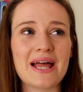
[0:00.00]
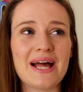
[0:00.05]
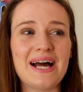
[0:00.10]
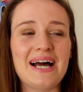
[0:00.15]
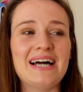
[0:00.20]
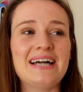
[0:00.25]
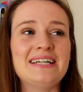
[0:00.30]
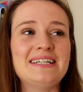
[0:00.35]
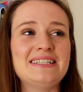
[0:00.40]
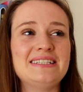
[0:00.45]

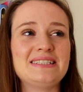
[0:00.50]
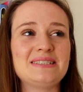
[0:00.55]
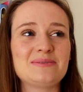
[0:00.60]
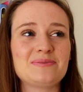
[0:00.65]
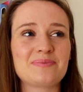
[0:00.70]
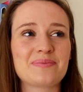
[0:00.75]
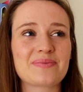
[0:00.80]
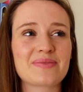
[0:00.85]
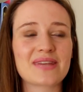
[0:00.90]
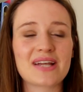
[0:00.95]
And
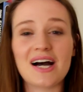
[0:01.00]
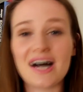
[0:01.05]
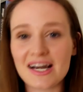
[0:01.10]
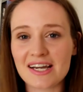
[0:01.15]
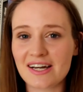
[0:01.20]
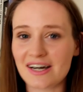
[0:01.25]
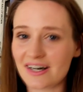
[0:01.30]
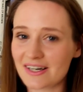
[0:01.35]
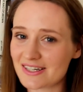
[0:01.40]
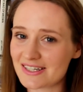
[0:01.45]

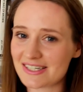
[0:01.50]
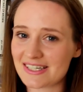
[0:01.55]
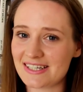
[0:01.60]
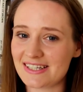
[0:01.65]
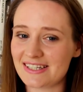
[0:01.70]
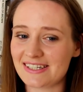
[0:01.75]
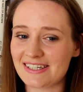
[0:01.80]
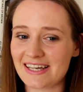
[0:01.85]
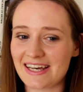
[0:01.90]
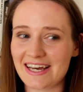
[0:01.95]
I can't
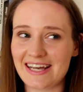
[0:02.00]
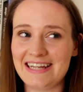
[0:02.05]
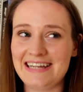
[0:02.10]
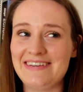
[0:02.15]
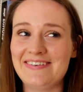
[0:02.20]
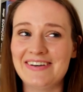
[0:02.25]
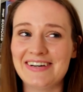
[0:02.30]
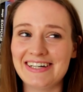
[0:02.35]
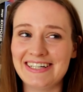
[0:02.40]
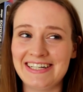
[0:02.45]
see that
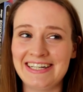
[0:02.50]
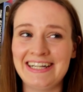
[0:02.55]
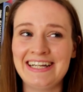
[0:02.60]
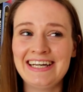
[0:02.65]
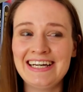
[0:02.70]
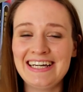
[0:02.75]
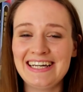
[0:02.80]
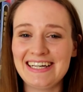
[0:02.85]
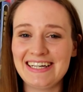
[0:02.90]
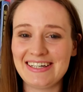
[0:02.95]

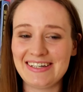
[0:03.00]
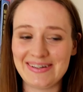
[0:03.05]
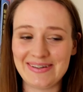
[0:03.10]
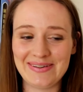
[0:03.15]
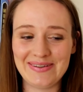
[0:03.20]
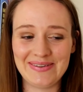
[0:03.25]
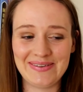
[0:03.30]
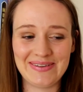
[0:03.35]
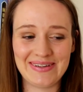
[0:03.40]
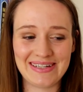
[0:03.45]
anyone
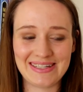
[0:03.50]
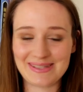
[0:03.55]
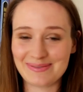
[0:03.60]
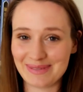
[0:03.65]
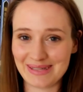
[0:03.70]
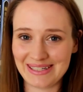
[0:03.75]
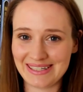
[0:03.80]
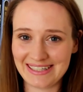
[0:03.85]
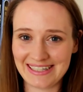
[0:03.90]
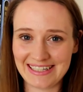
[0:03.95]
who has
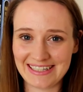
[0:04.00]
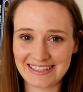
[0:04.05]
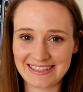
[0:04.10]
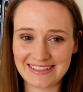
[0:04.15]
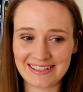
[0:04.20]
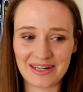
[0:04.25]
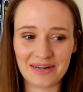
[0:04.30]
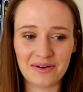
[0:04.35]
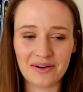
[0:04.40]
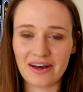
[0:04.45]
been in
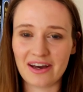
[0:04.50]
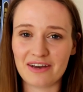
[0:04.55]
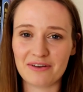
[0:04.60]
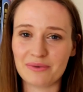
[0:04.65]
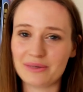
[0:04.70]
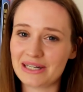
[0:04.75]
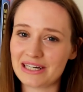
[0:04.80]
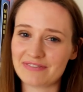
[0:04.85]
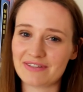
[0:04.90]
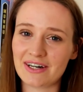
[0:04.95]
England their whole life
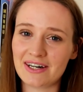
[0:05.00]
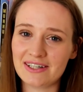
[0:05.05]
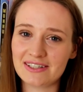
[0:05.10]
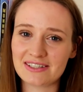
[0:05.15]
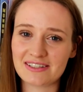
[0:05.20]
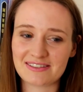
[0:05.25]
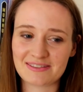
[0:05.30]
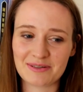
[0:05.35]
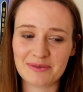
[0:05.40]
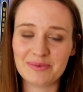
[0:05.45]
would ever
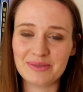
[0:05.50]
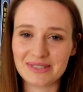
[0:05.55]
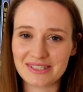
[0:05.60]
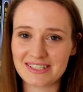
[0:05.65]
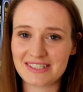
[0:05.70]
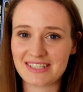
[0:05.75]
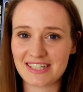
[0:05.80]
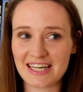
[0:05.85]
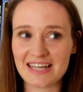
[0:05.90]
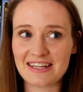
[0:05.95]
ask if someone
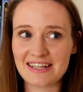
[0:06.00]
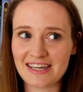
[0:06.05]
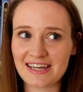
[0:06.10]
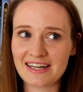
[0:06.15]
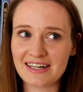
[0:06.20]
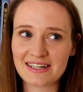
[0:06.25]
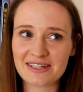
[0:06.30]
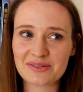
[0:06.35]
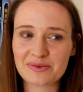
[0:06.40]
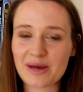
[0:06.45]
wanted tea the
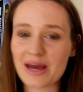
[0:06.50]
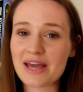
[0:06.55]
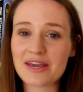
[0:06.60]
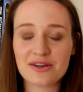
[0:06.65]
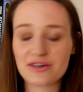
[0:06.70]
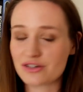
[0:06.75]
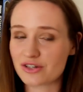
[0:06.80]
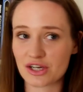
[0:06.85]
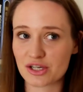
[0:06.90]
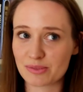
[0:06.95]
English way.
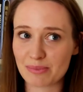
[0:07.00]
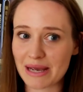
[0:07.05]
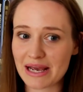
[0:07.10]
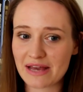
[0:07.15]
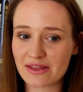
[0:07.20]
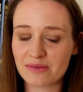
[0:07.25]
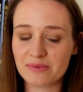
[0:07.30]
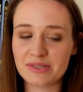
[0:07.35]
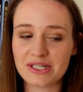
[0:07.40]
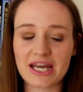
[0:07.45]
You just
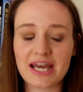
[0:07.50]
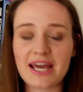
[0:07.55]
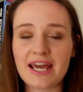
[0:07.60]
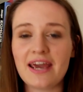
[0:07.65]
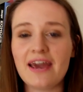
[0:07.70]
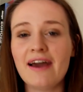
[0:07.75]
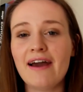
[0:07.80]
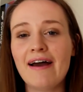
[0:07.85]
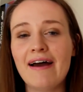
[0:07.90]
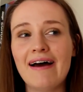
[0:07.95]
make them
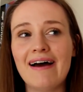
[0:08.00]
tea.